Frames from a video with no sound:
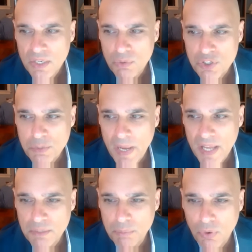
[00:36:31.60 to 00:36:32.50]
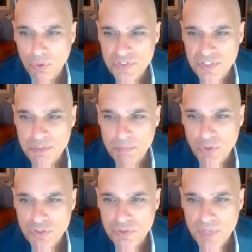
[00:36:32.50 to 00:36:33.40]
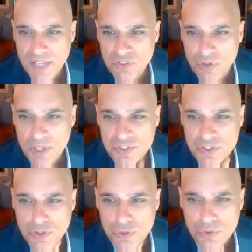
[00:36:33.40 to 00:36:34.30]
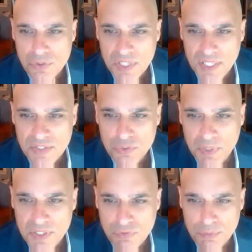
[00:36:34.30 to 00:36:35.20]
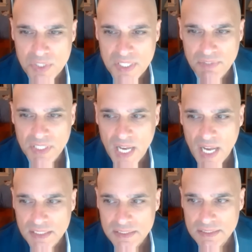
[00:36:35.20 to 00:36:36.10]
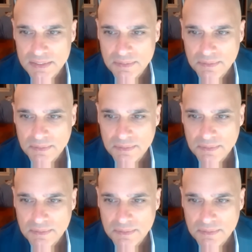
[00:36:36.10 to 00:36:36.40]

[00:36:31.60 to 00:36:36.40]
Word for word: respond to polls since most do not trust news? And this one is from Stephen Cox.